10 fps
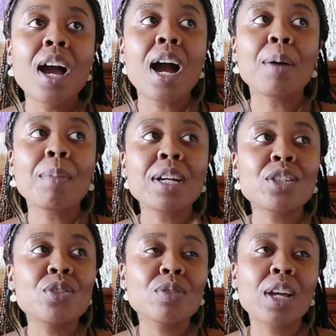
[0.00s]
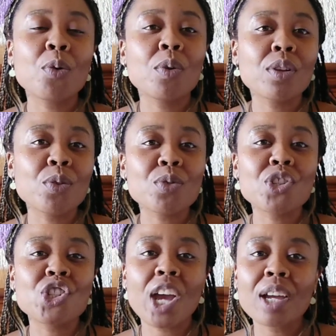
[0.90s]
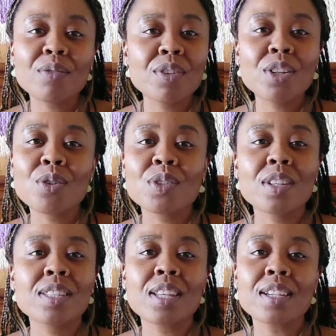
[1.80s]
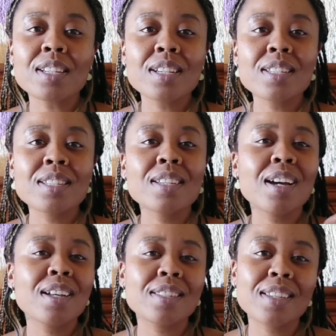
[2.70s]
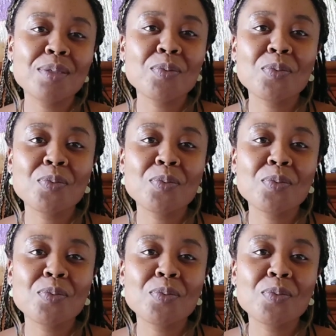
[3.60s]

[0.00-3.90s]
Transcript: I might do like one of those chat videos on Sundays. I'll see.